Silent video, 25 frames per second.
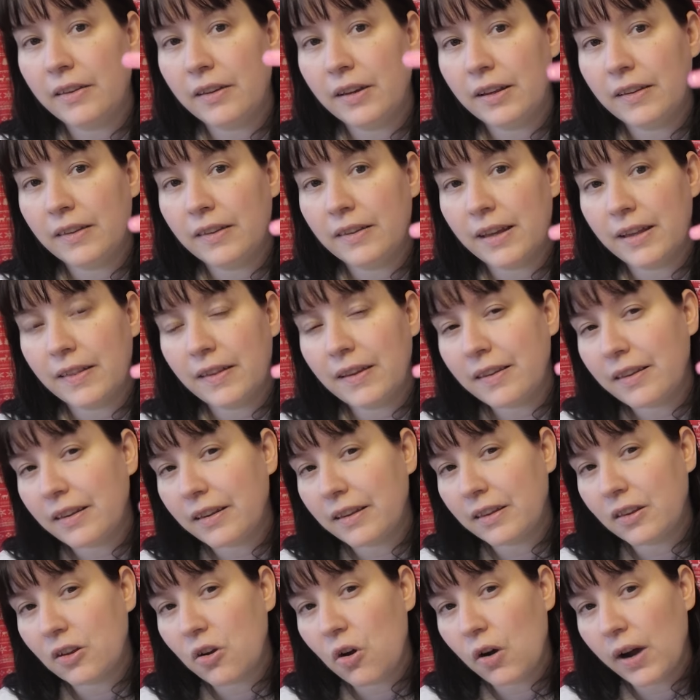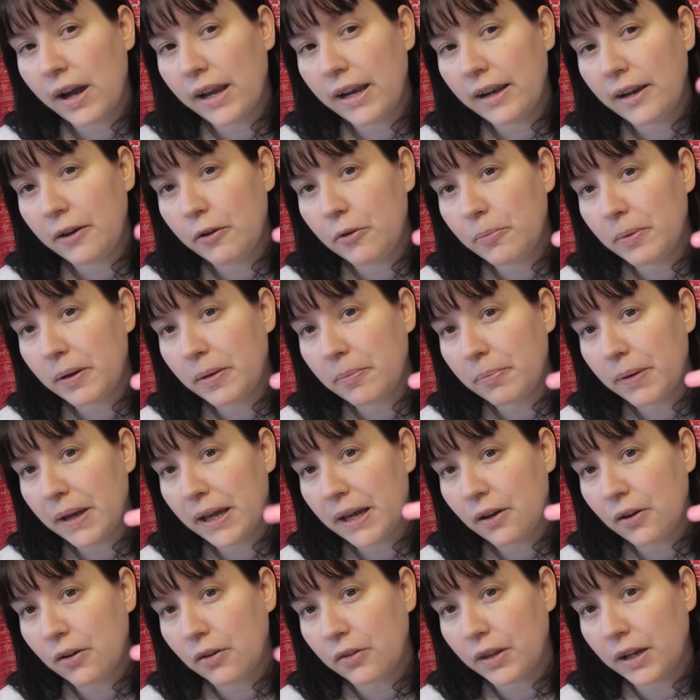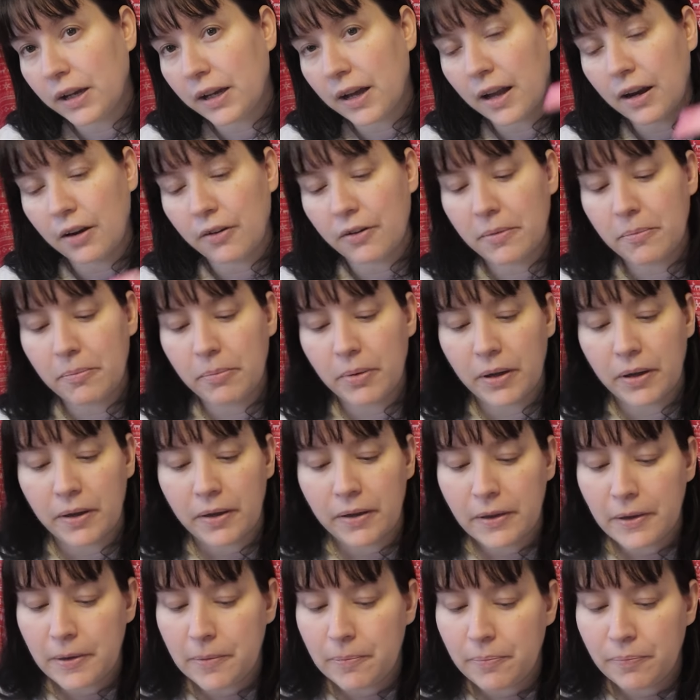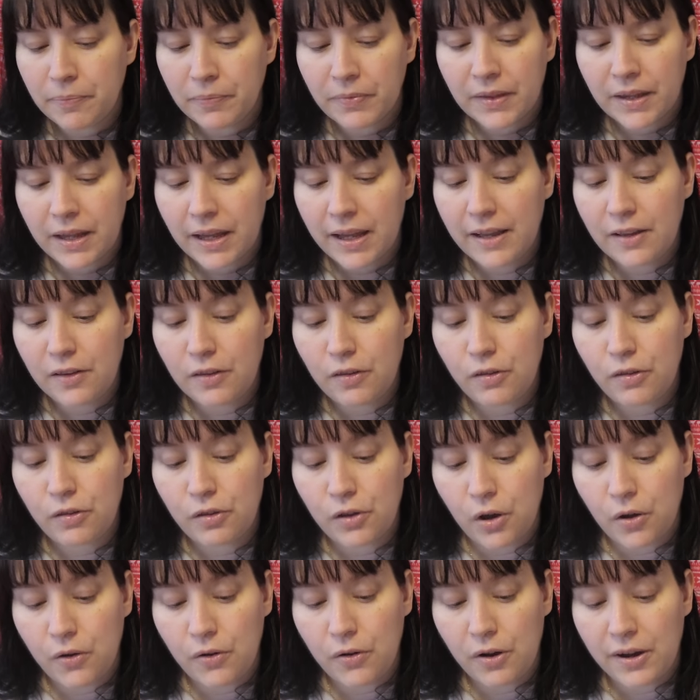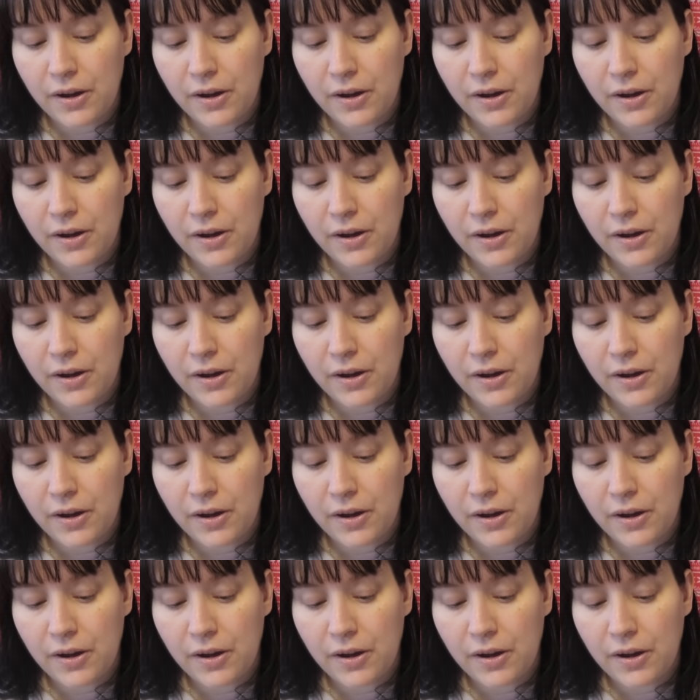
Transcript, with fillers: As you can see, there's a tiny little bit of pink on the colouring, but it's so